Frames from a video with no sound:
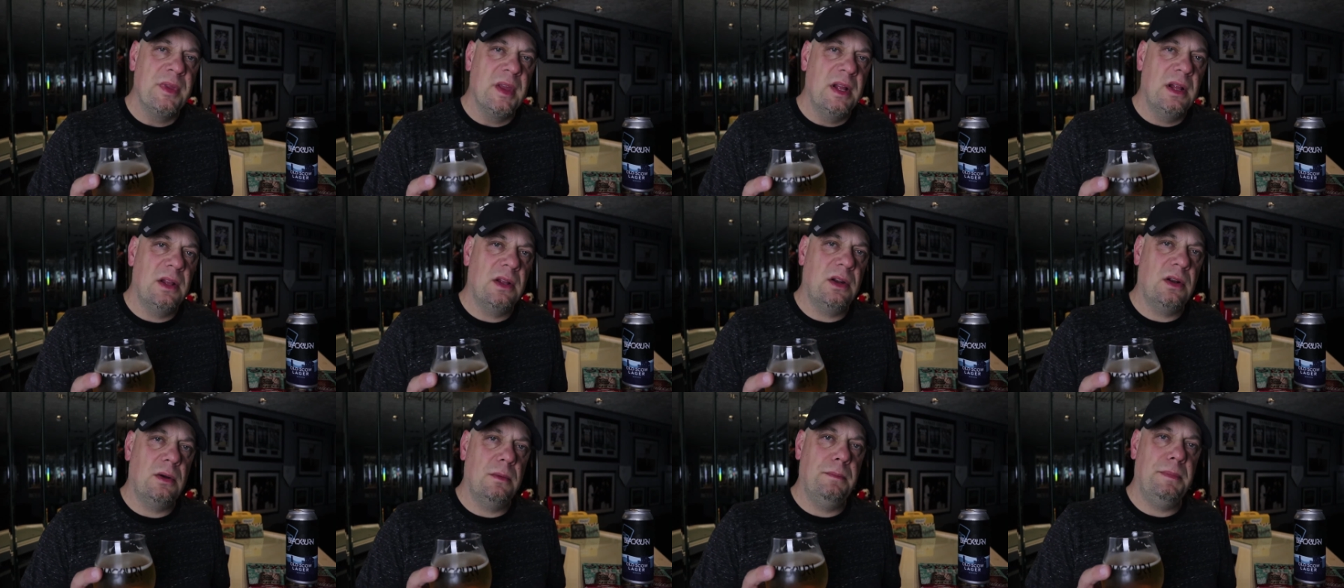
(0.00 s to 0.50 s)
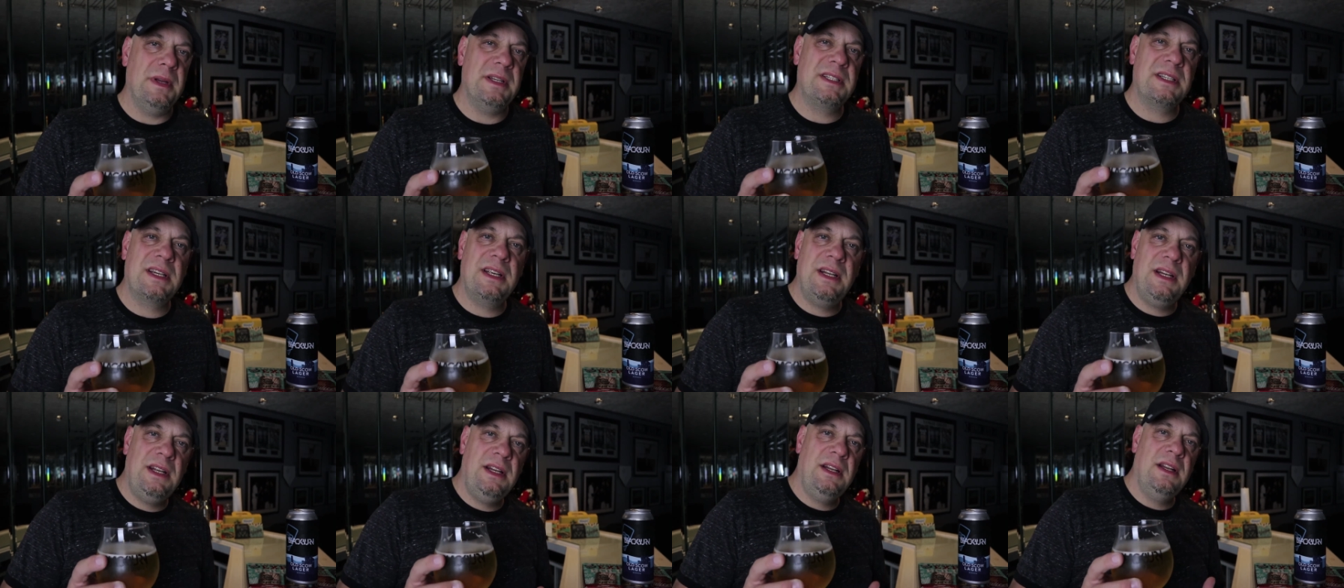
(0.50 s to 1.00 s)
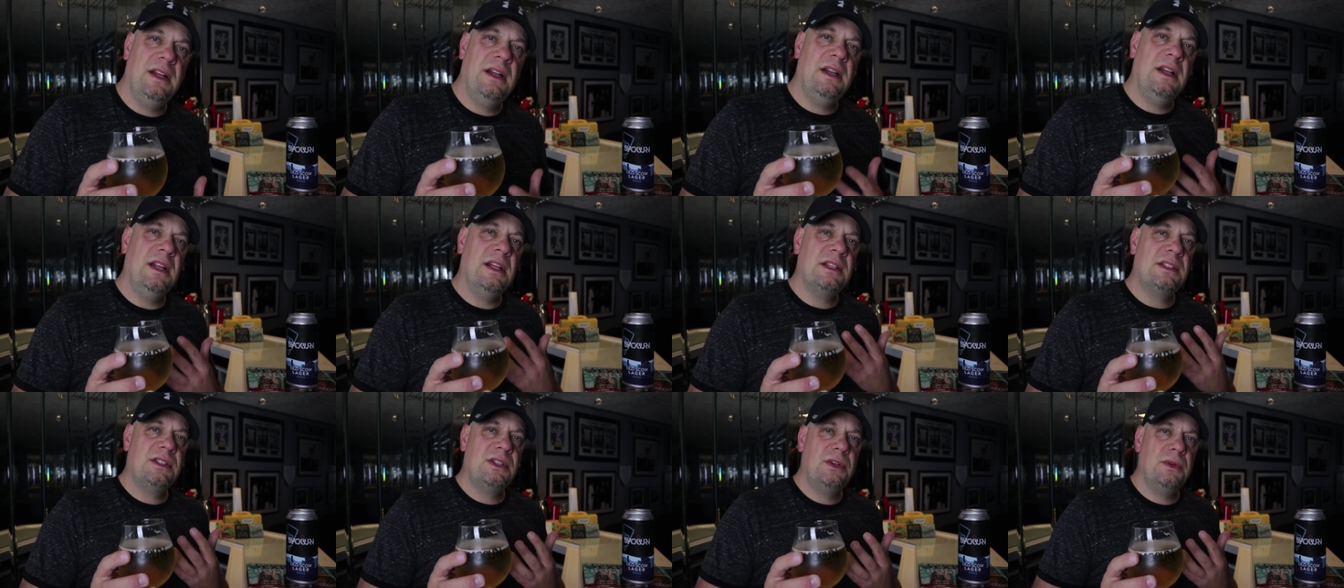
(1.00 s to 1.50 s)
little
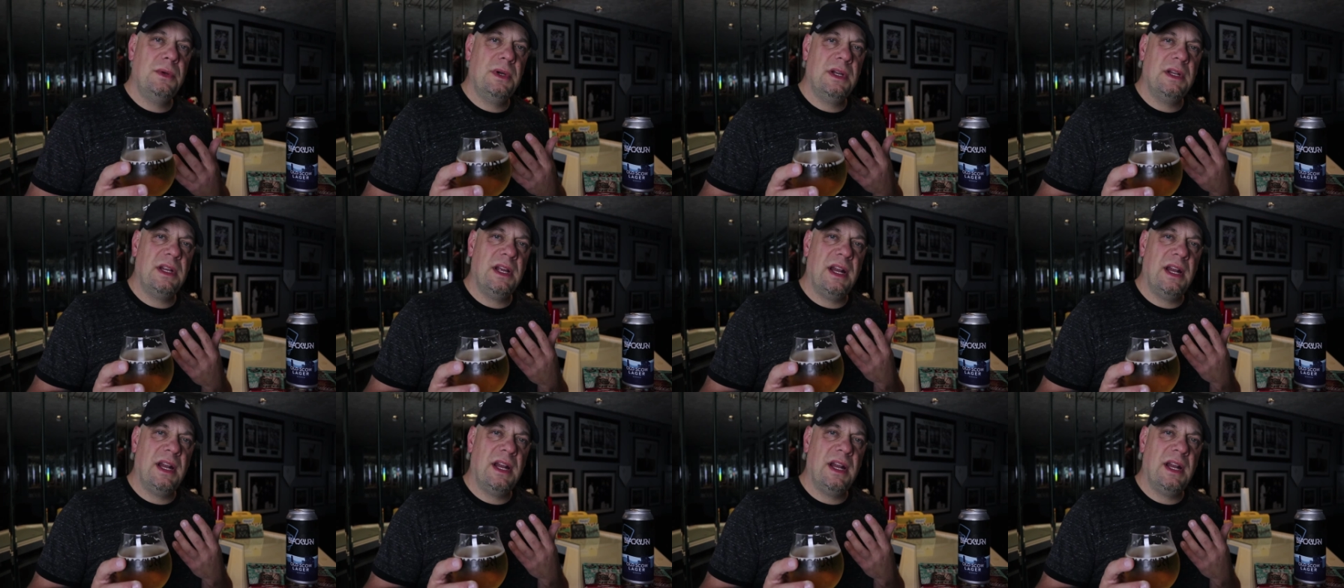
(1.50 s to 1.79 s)
biscuitiness to it.